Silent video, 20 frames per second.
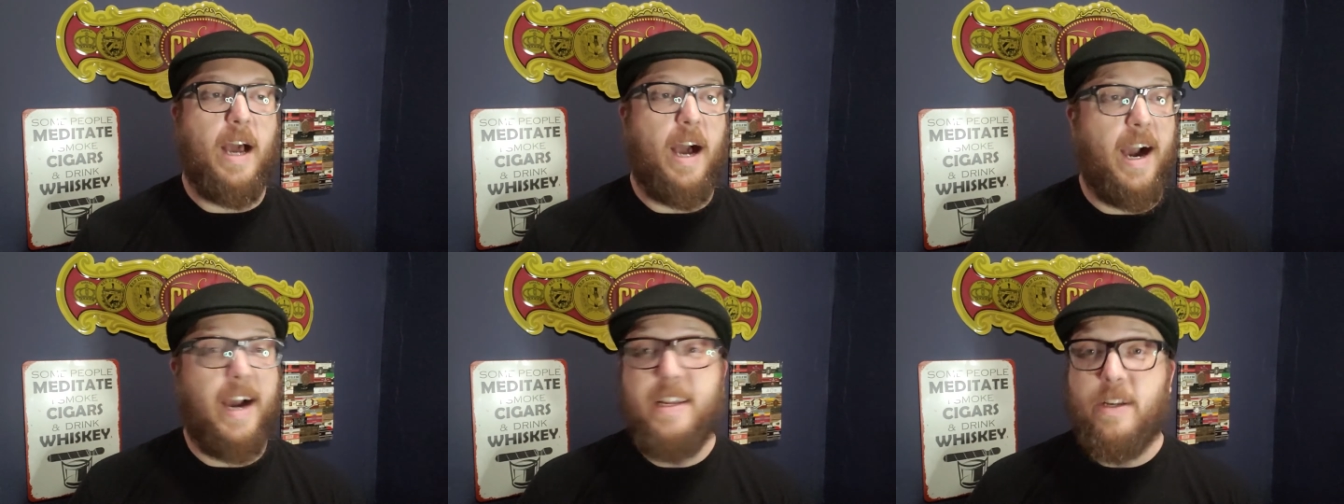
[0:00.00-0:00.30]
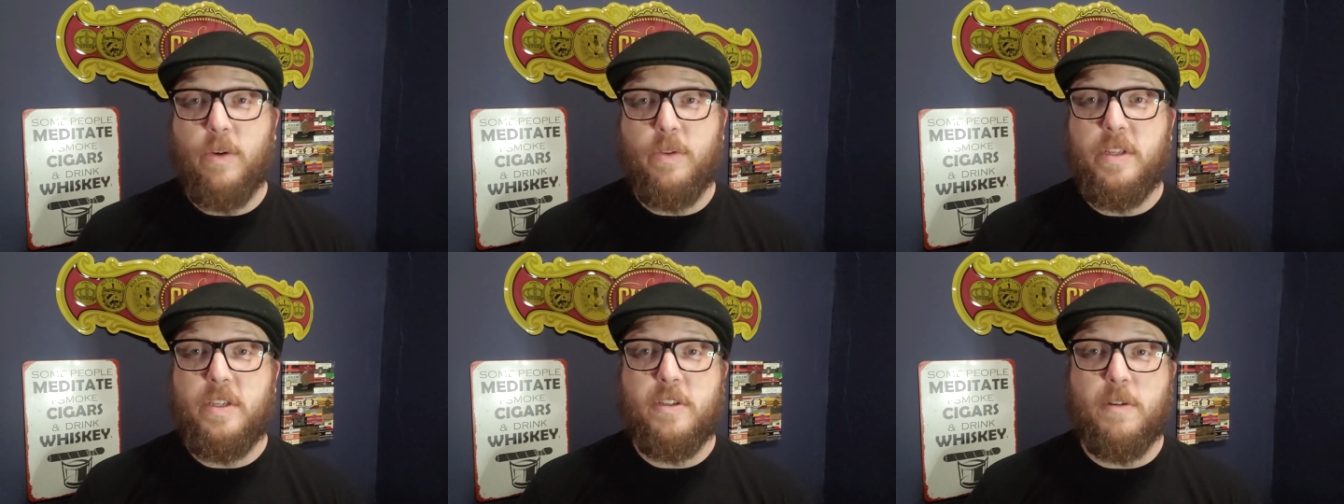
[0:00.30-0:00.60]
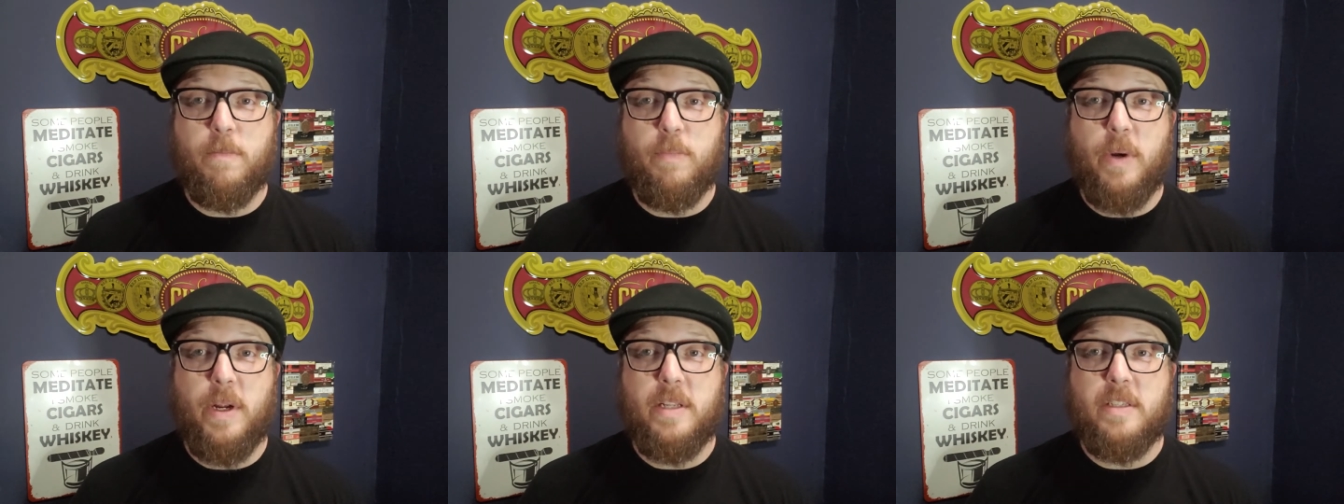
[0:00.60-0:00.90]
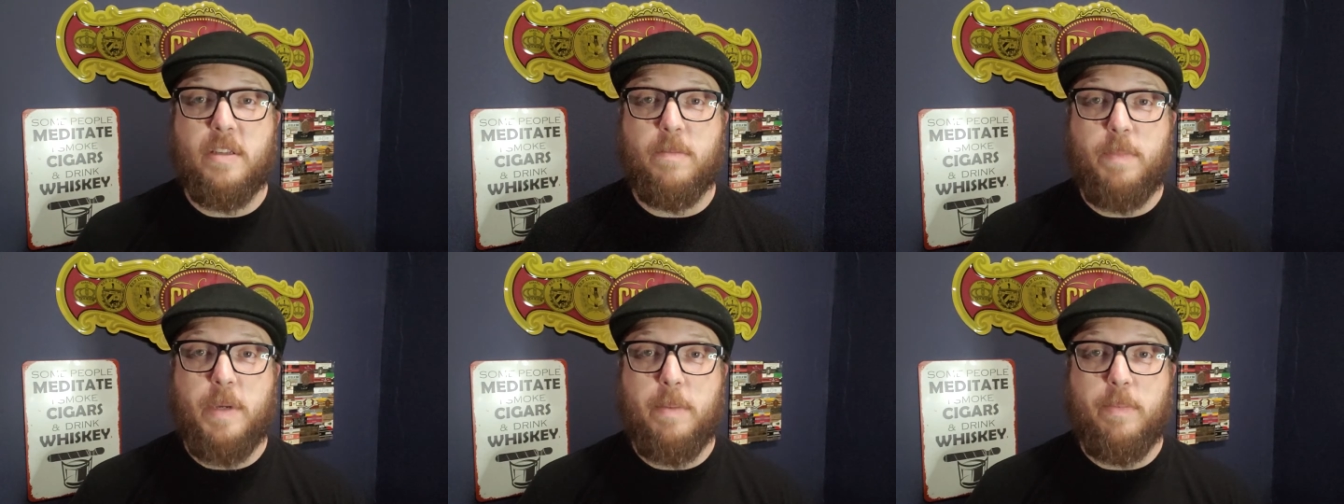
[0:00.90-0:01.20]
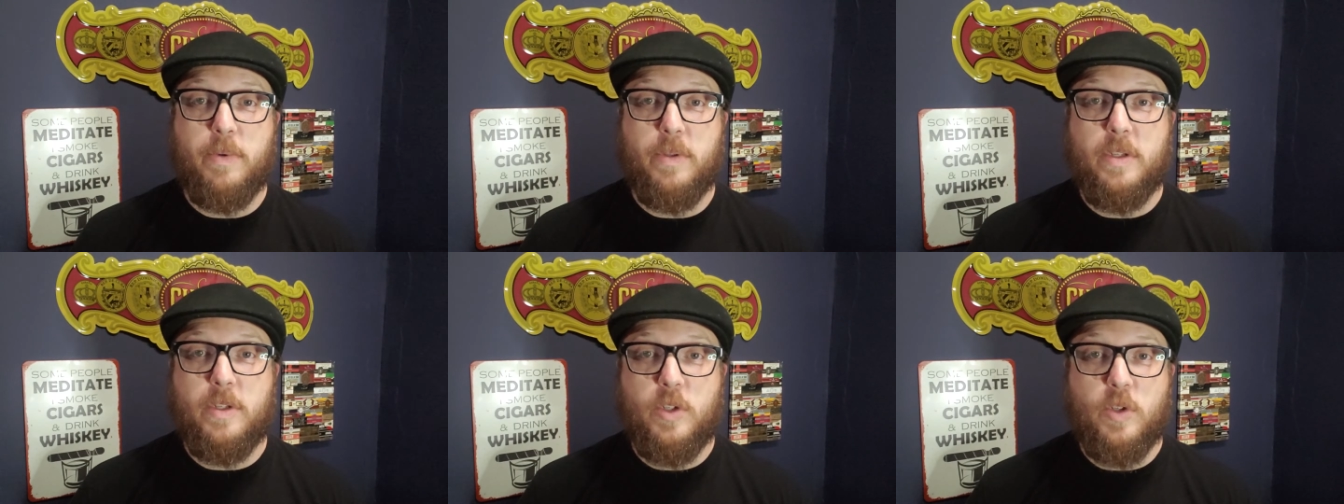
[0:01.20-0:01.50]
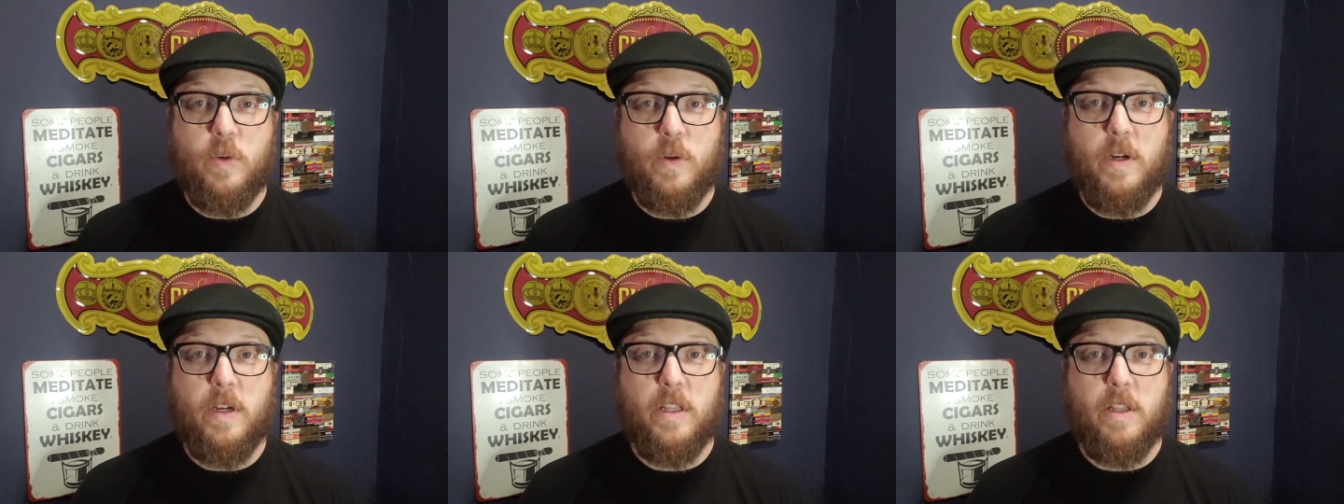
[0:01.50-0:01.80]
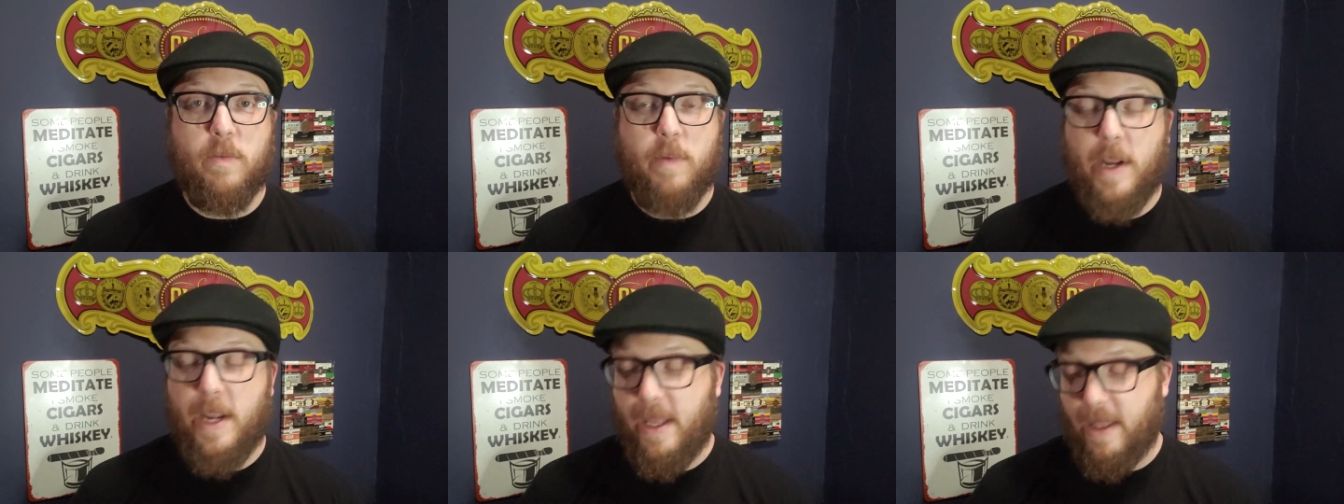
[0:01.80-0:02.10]
I know these are brands that people enjoy on
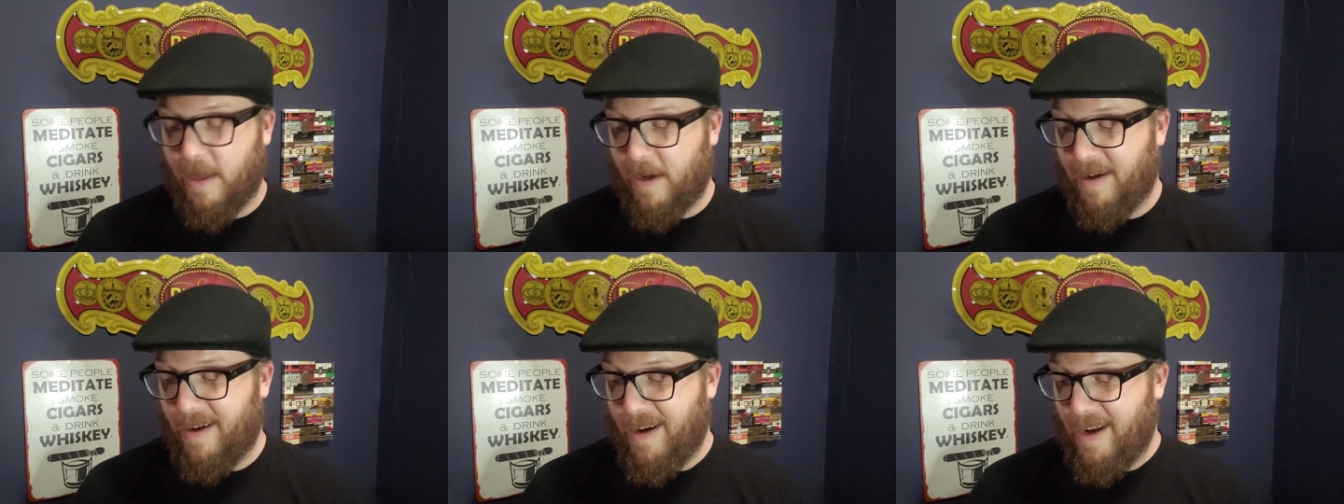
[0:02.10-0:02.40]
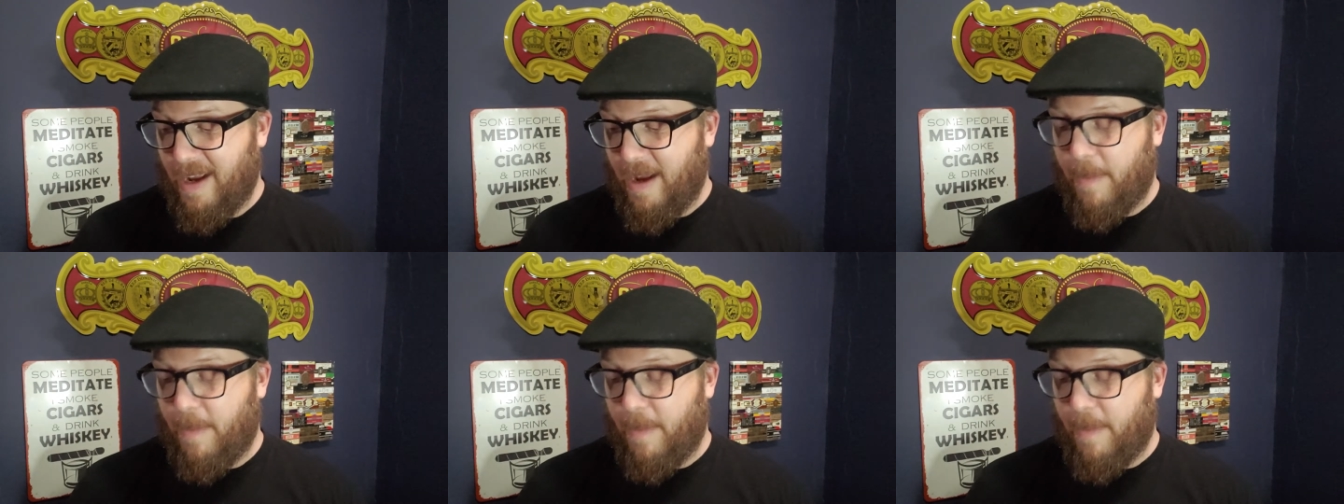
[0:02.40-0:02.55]
the regular,